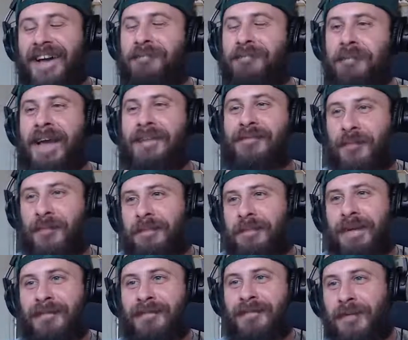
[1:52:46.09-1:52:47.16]
But one of
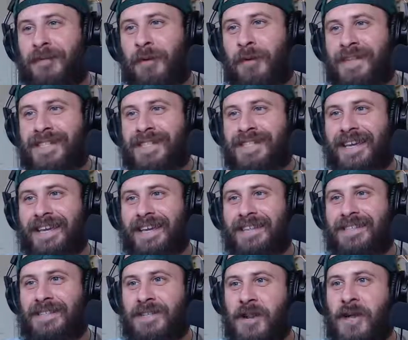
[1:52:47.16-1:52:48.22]
my favorite ones
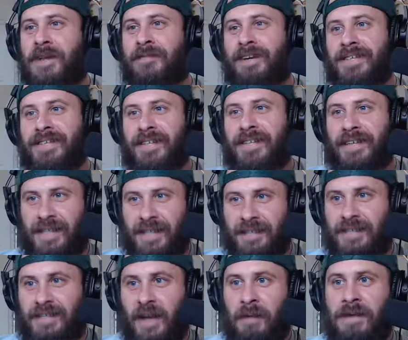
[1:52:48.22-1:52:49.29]
is none of us is
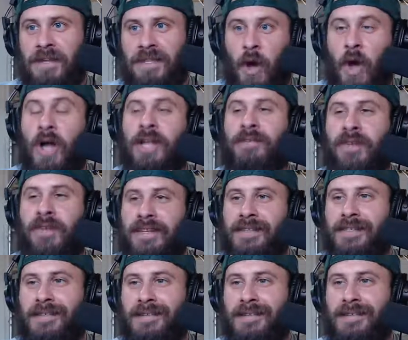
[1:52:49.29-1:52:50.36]
as dumb as all of us.